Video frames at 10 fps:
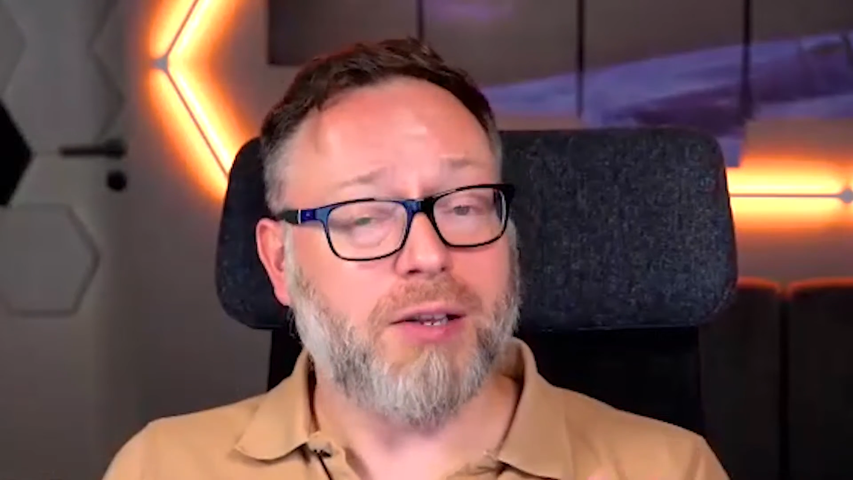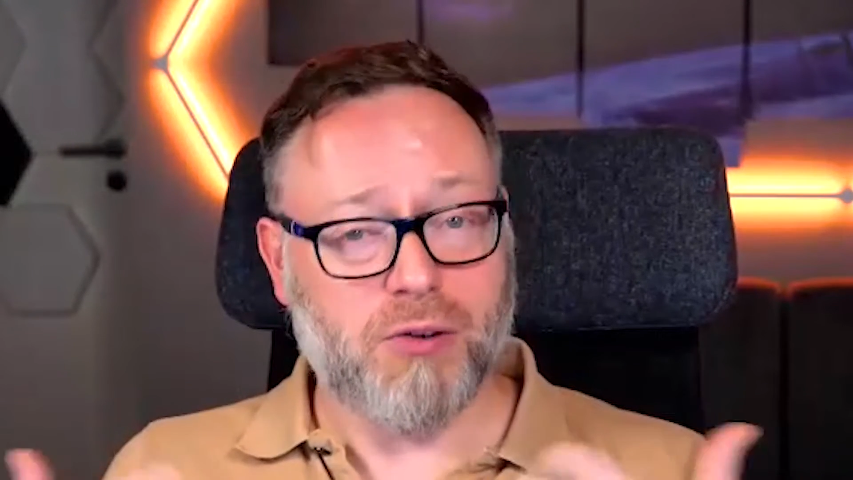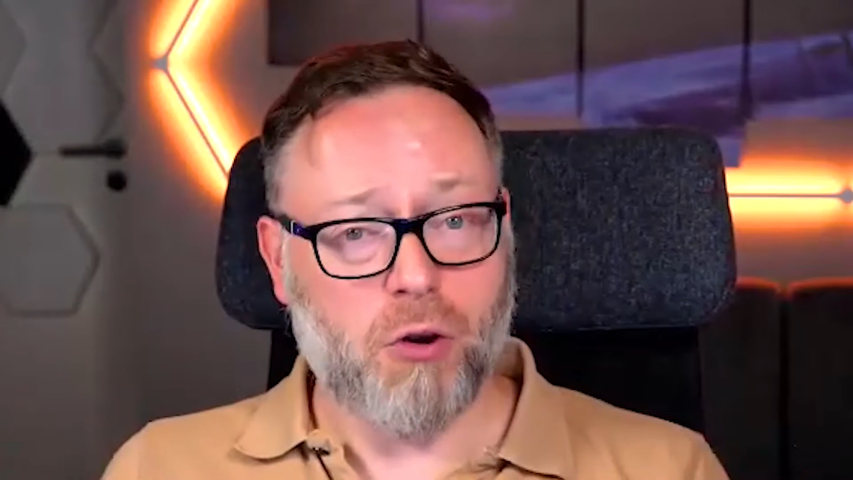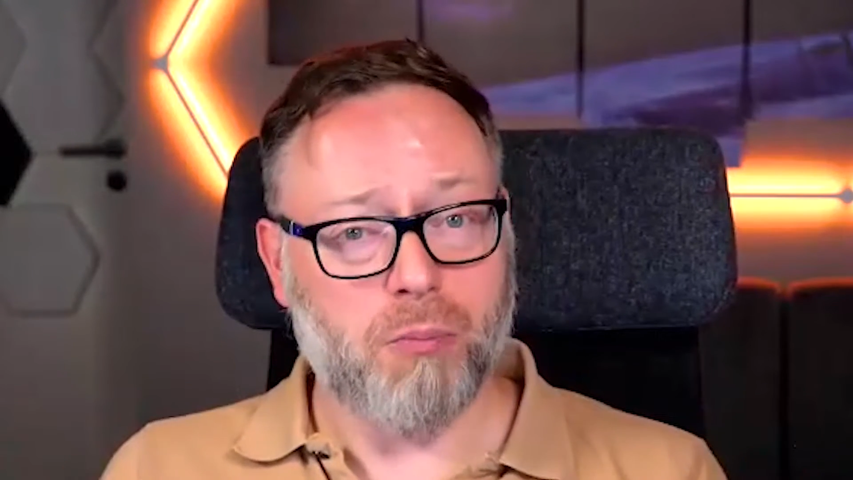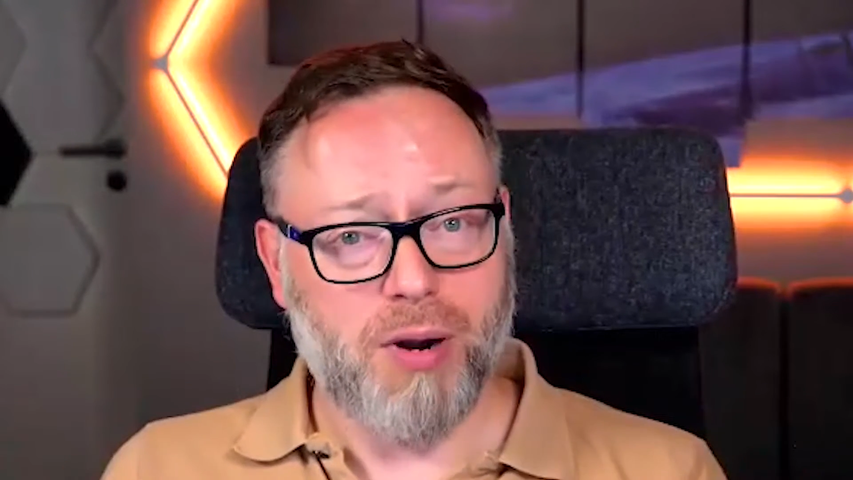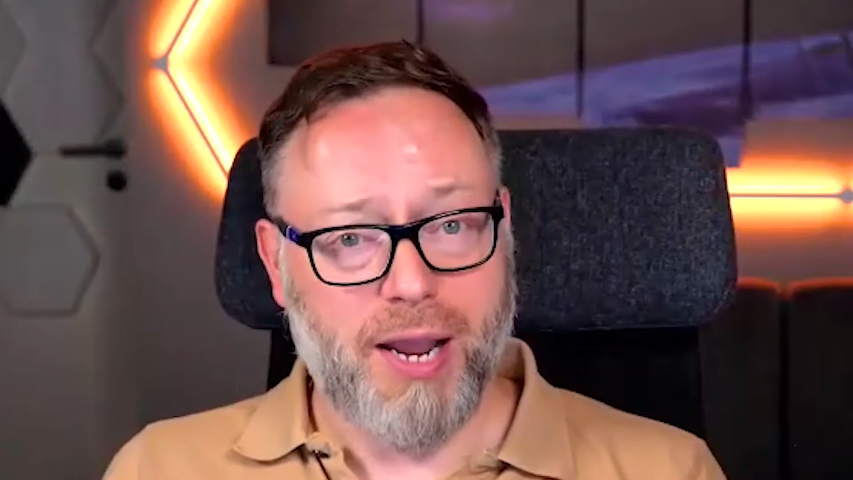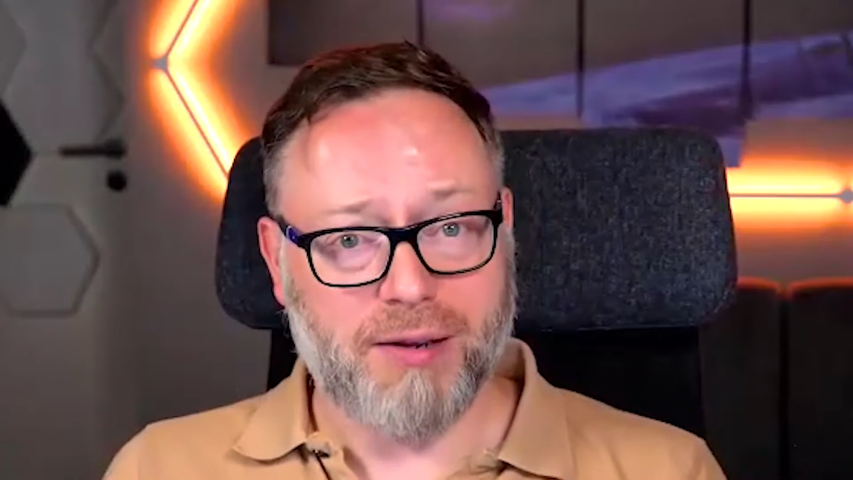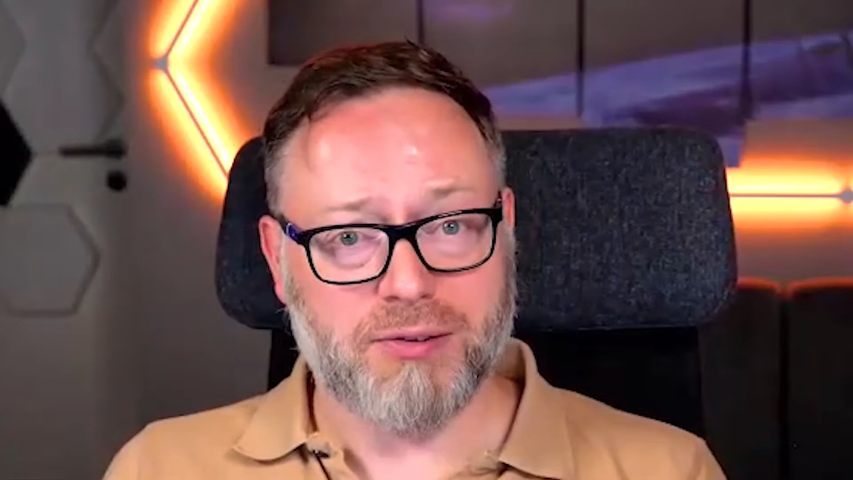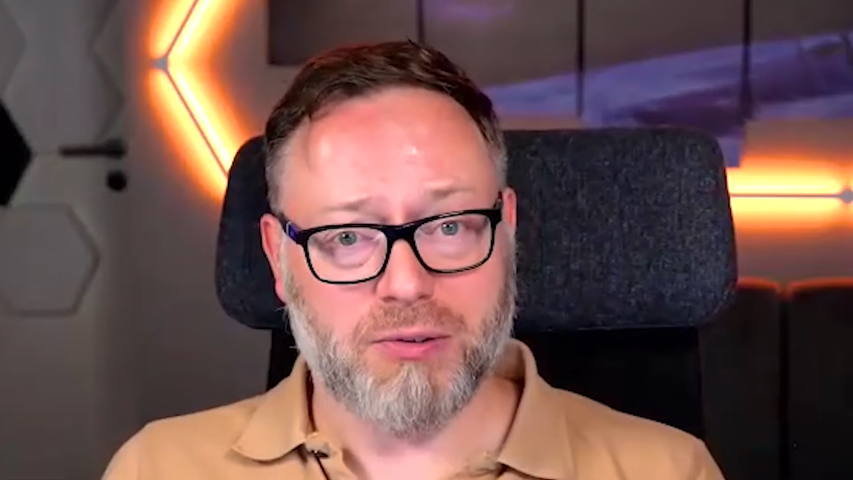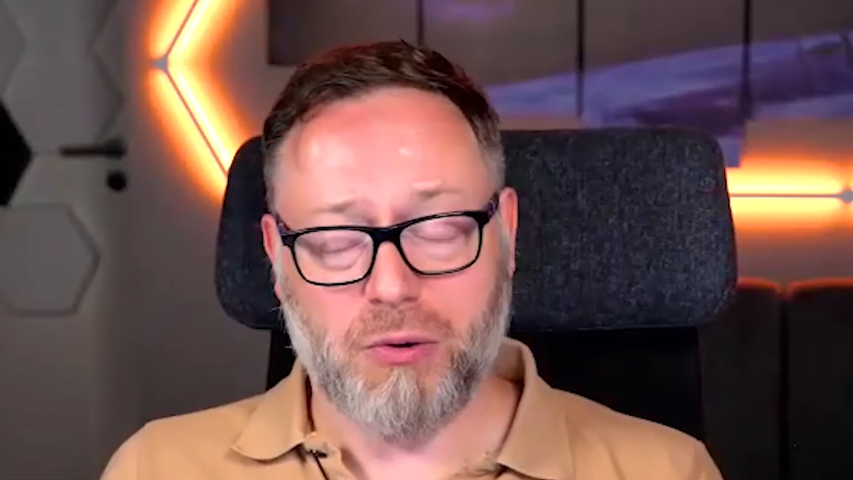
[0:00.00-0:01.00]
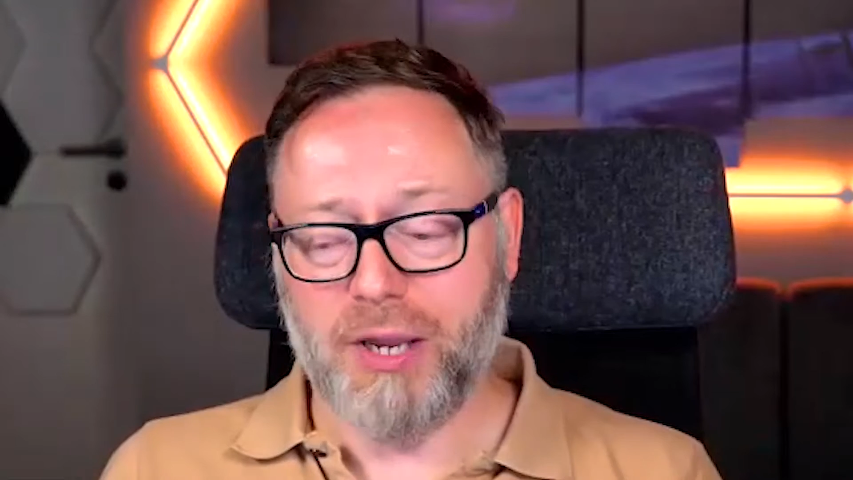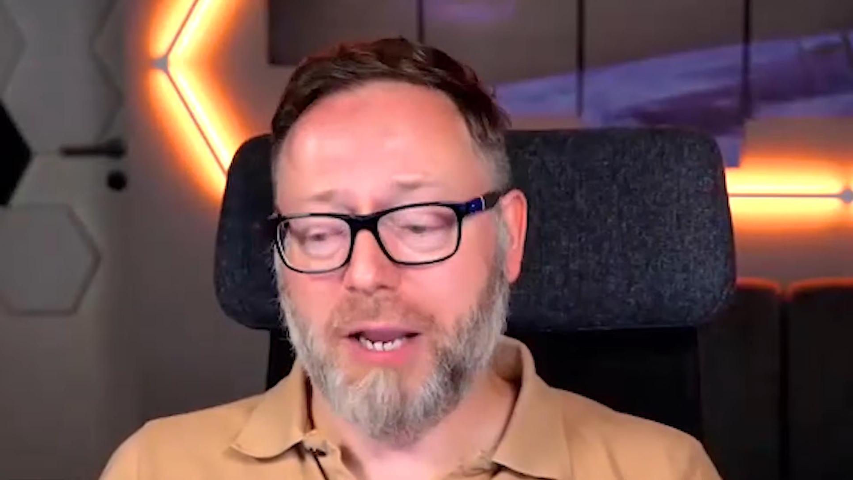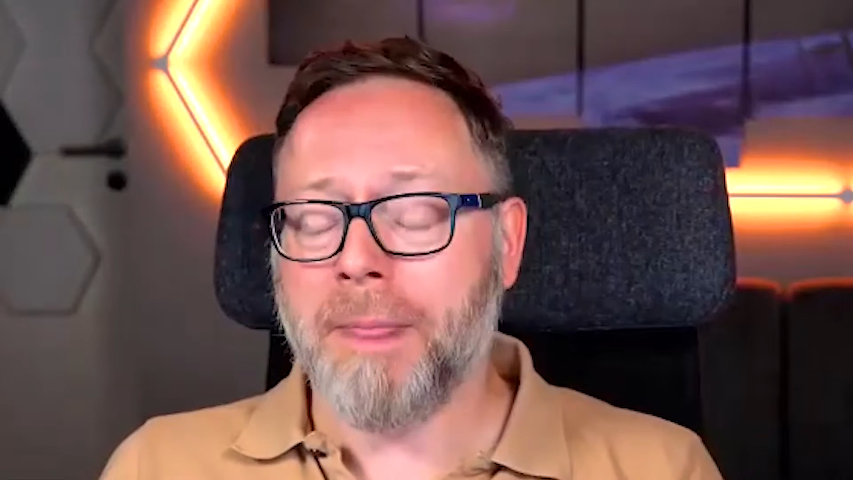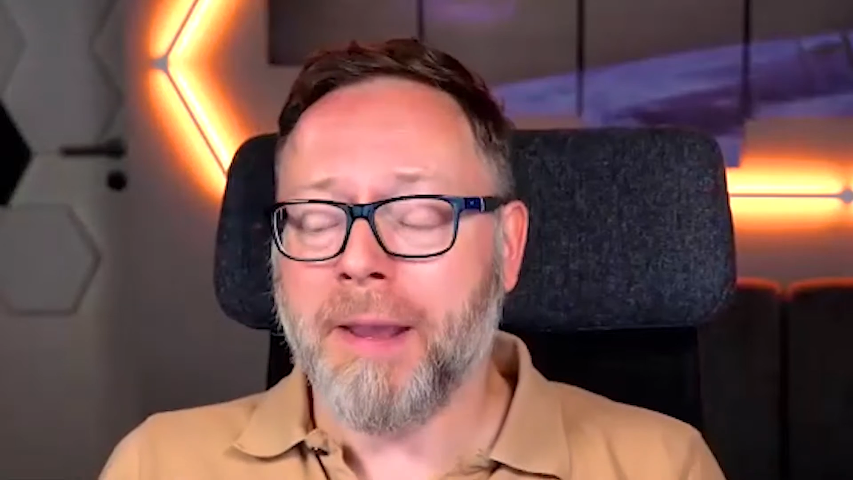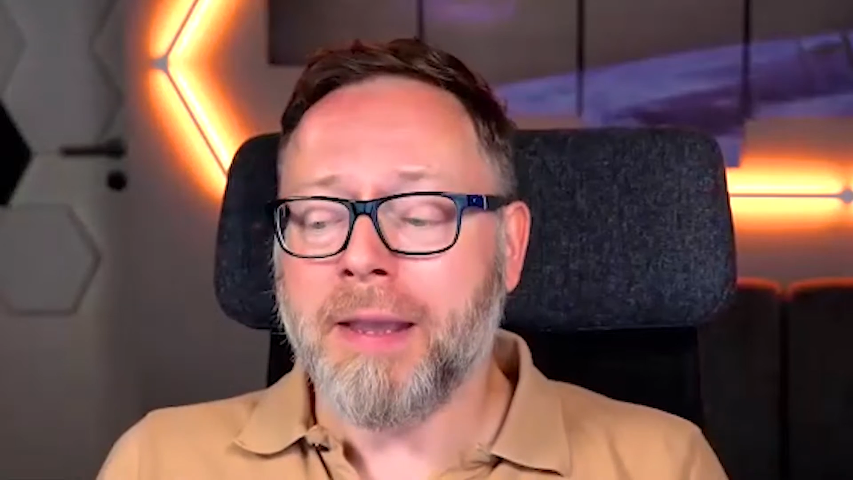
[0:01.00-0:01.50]
it's complex,
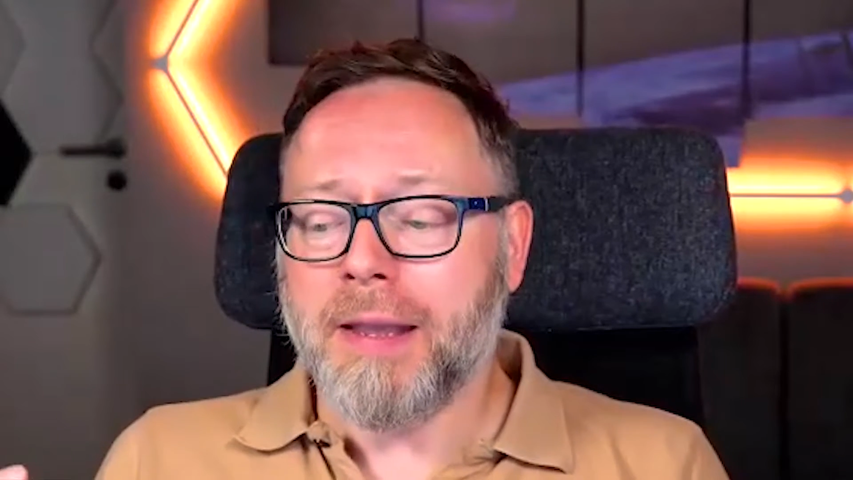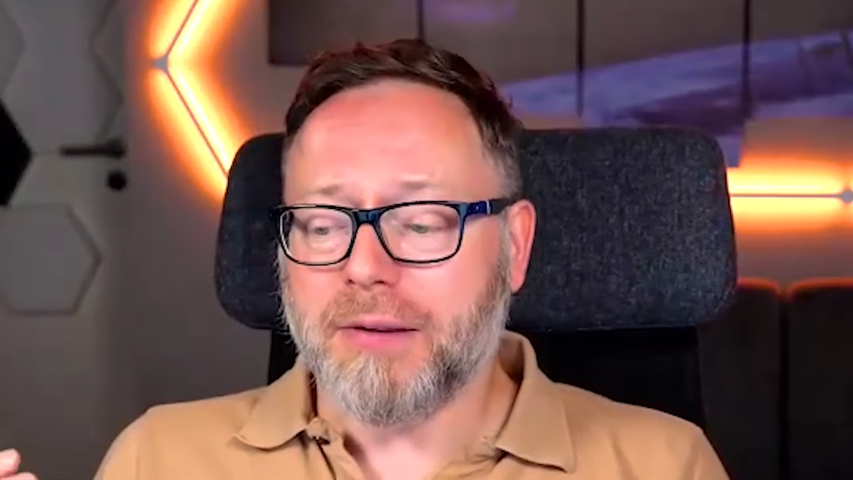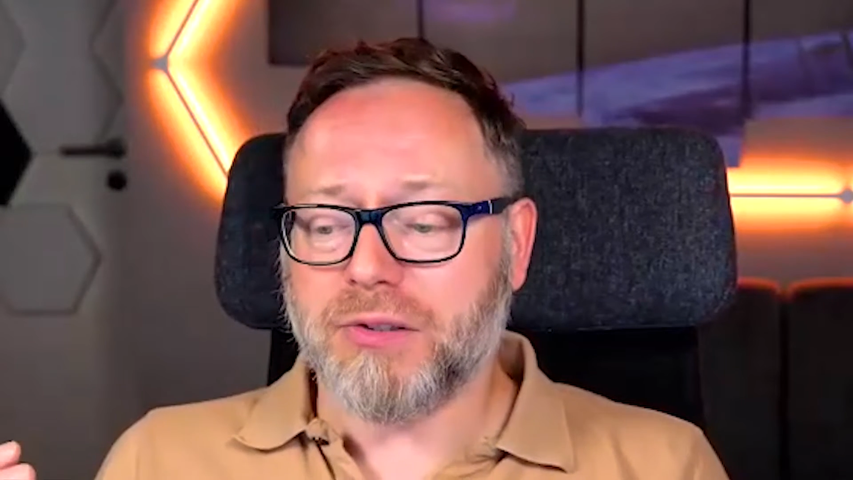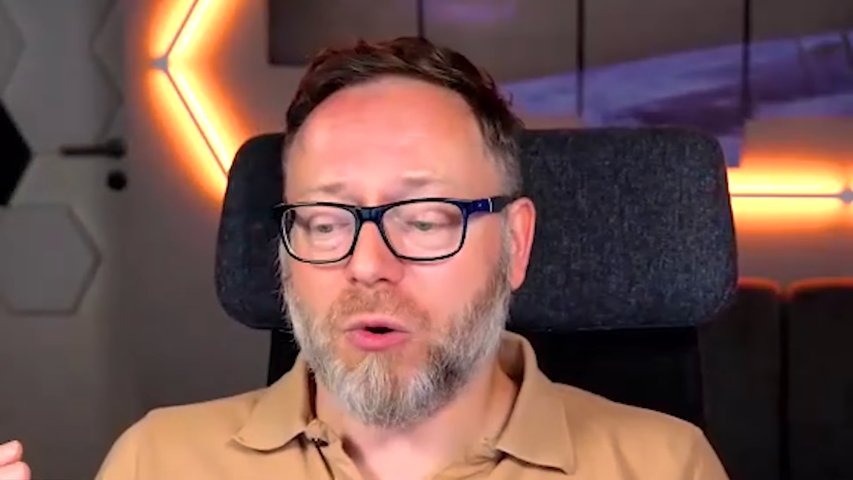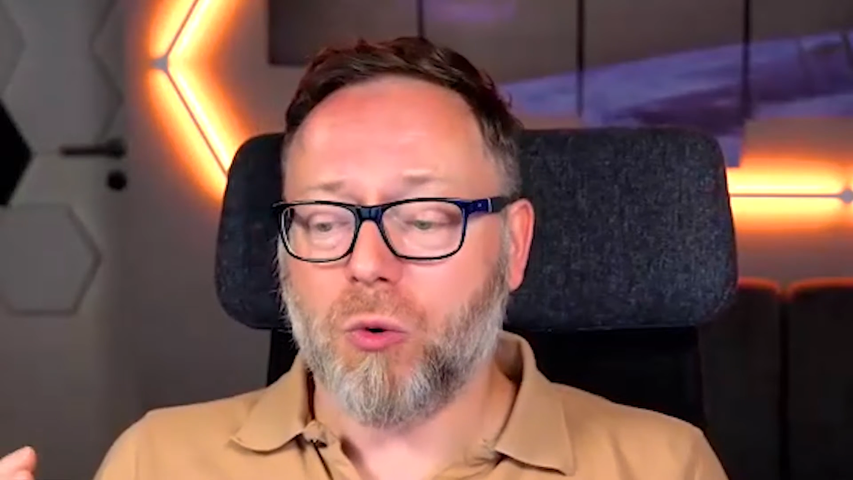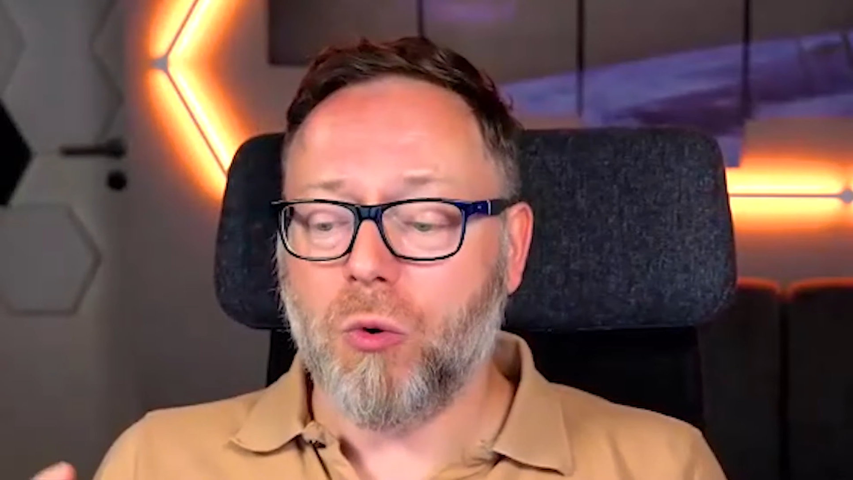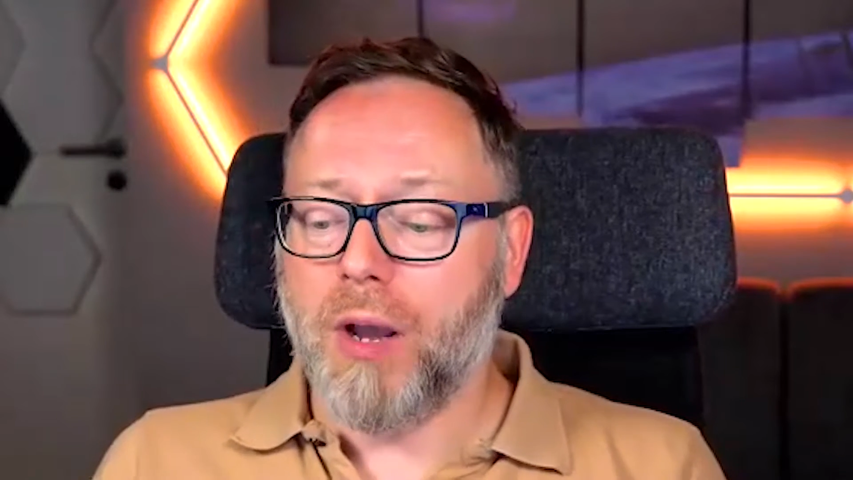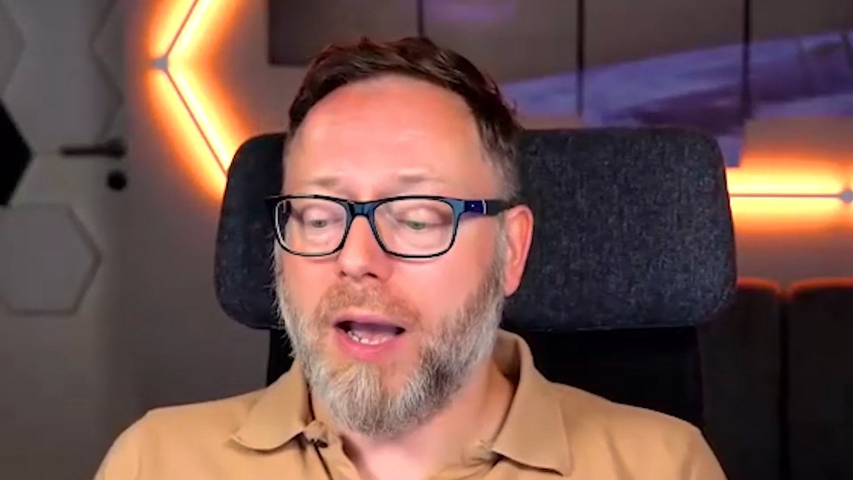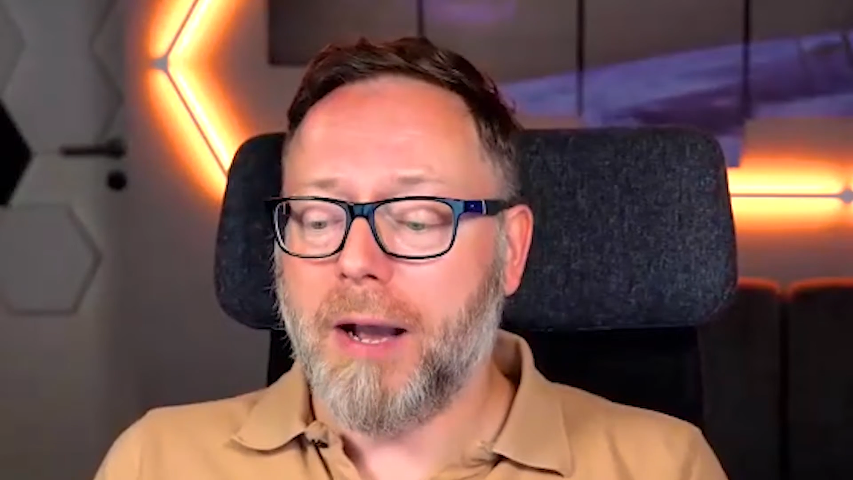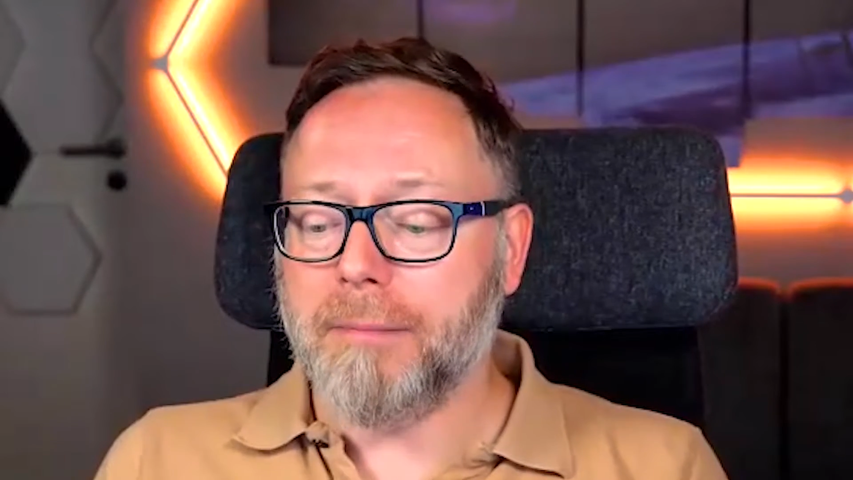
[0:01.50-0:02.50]
okay? So